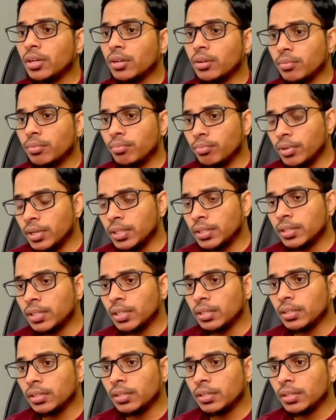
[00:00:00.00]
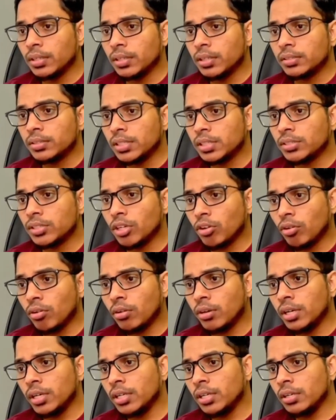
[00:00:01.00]
breathing. Since I
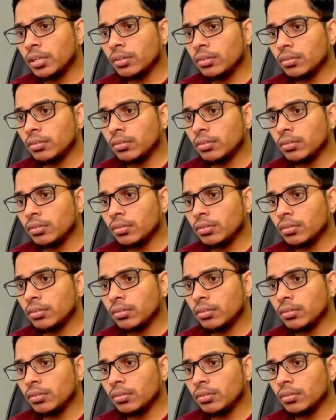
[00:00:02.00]
already